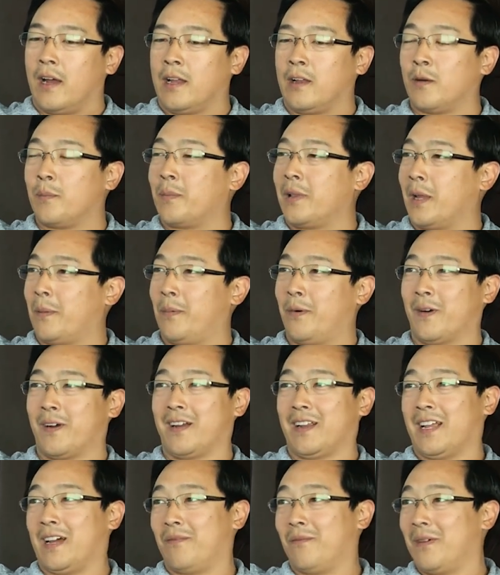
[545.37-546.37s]
don't play
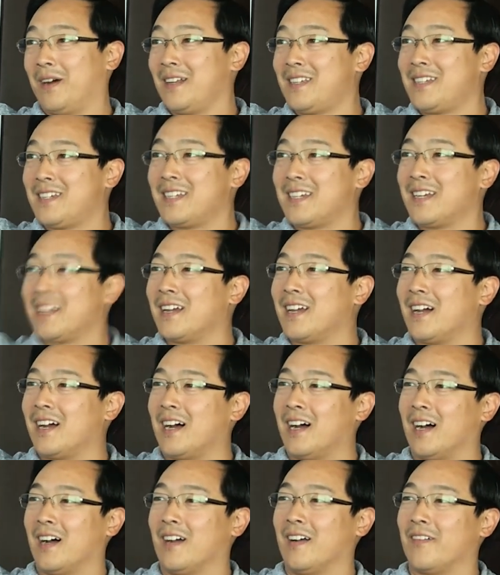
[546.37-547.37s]
poker that much.
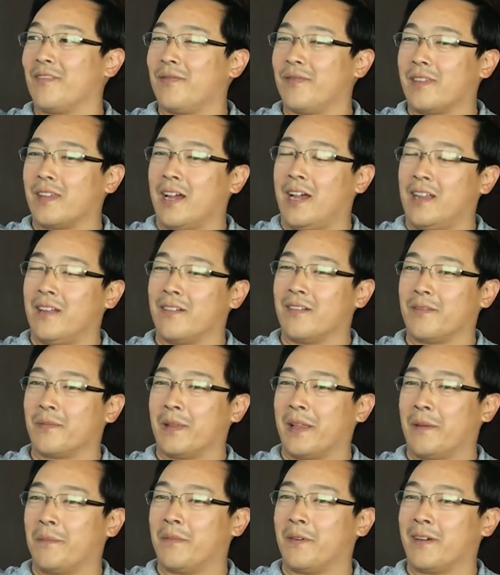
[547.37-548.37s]
I don't
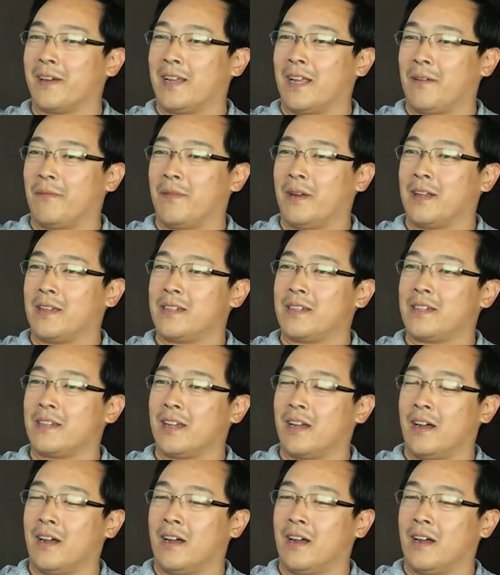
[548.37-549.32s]
play poker that much.